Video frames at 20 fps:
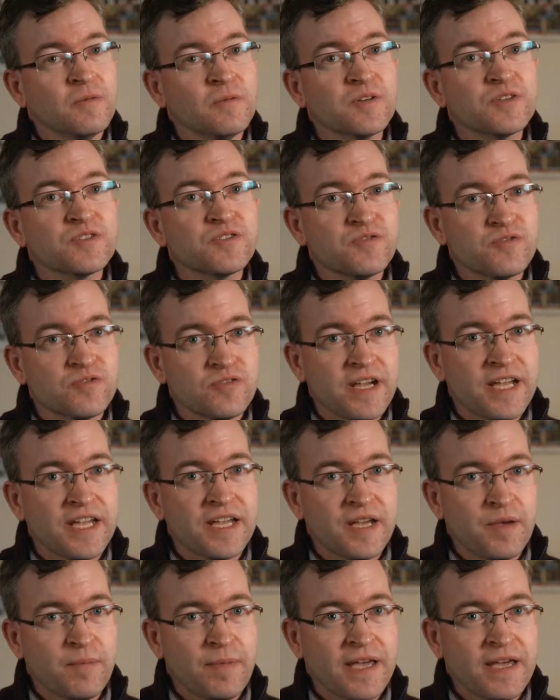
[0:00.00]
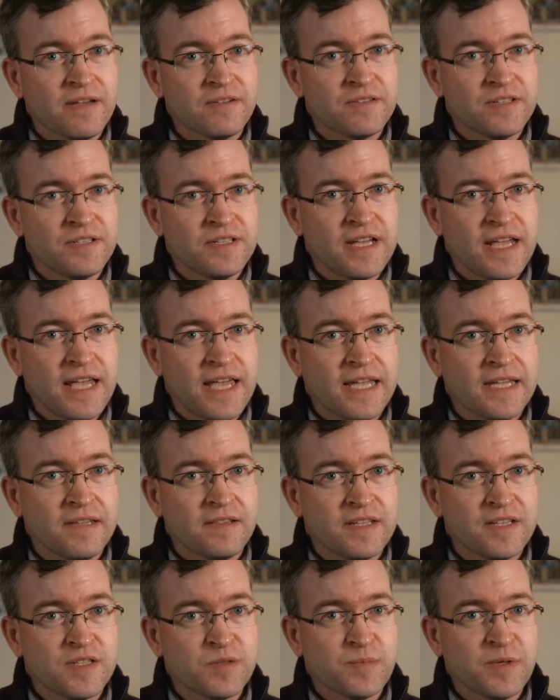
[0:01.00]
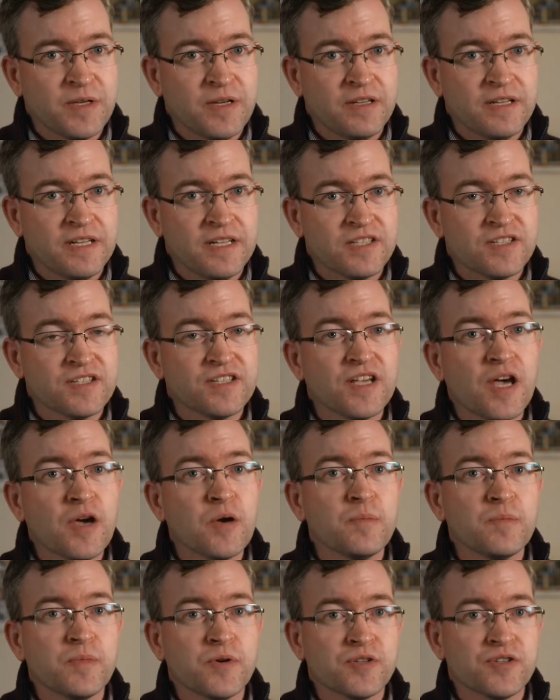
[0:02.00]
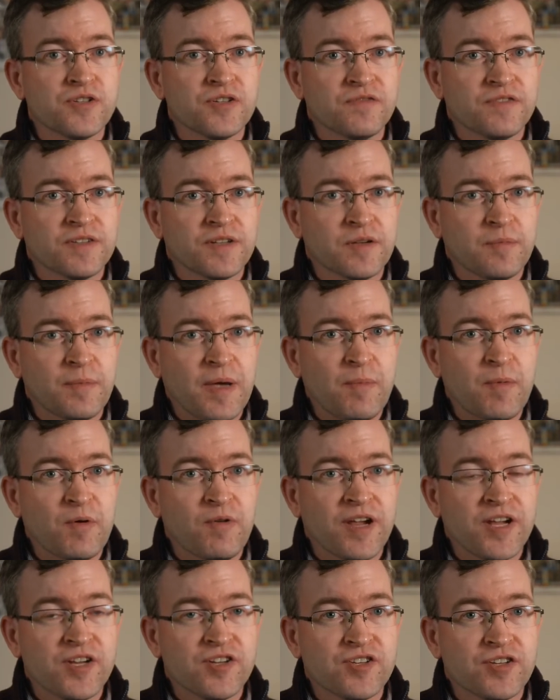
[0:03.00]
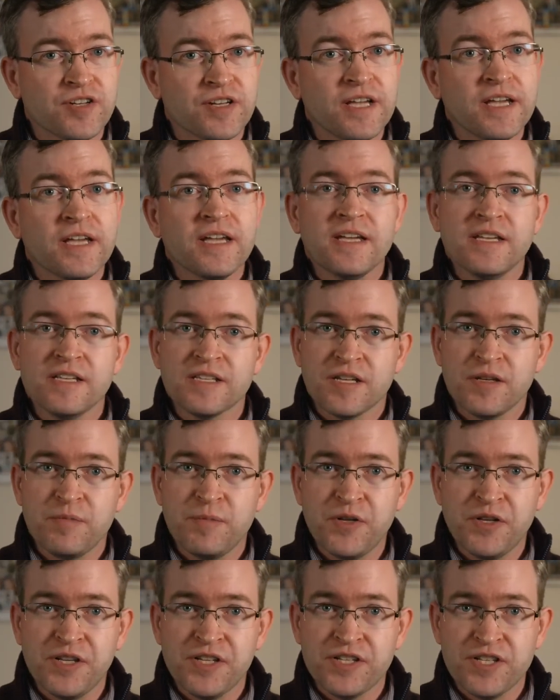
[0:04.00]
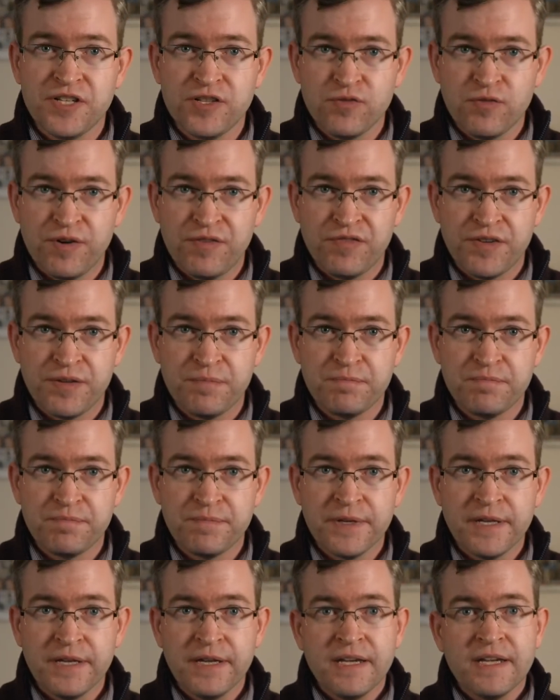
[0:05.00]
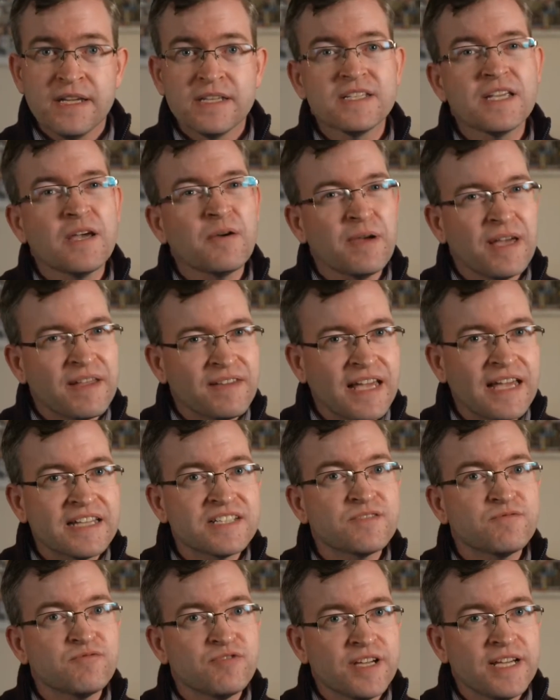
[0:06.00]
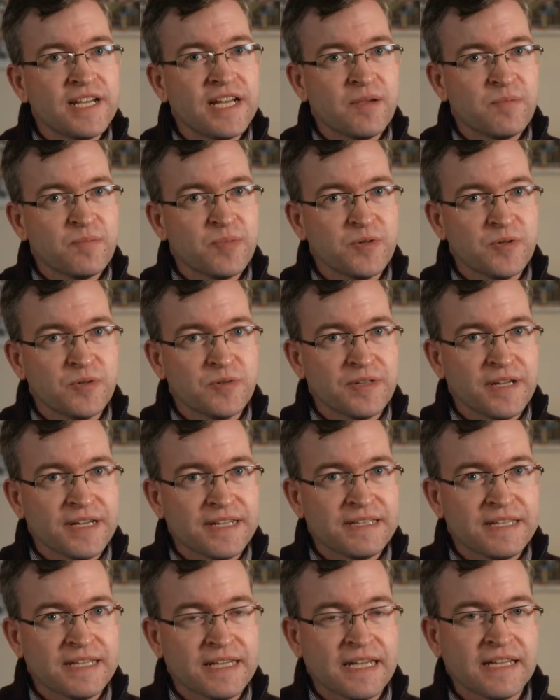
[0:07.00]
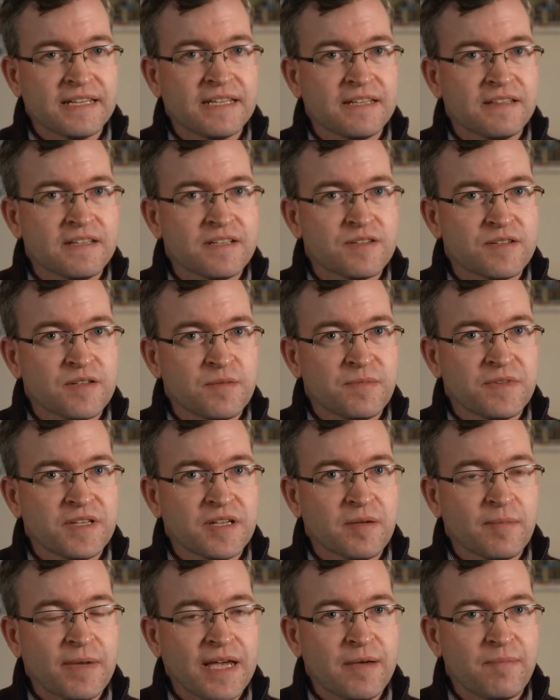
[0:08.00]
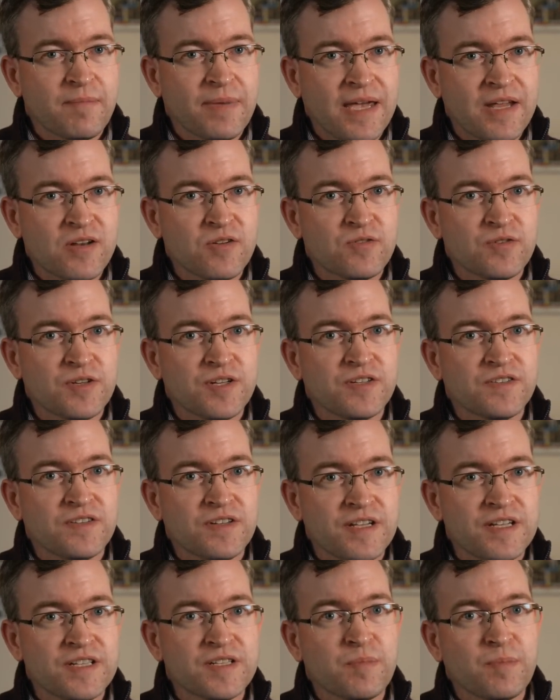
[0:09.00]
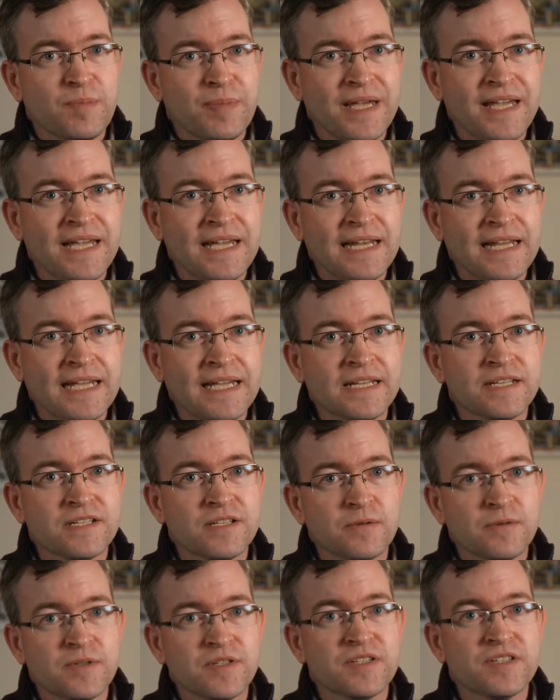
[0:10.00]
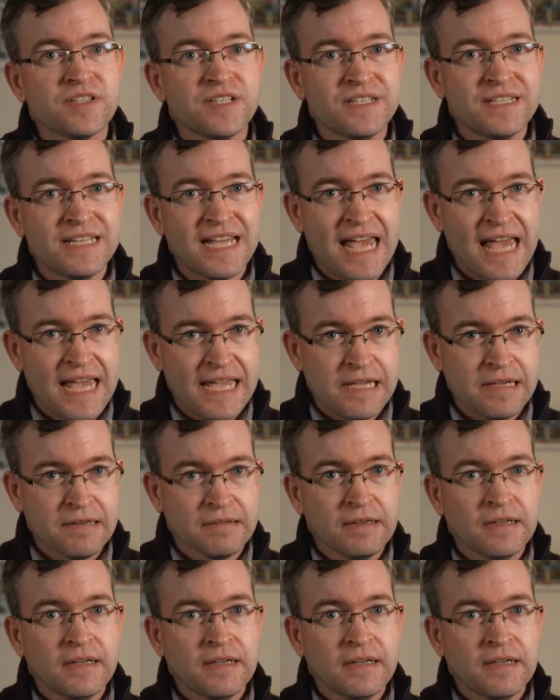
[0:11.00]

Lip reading: What's great about today in this period is so much of the commemoration is community driven. So that's really important, I think. I think there's something about Pentrich that is appealing to us today.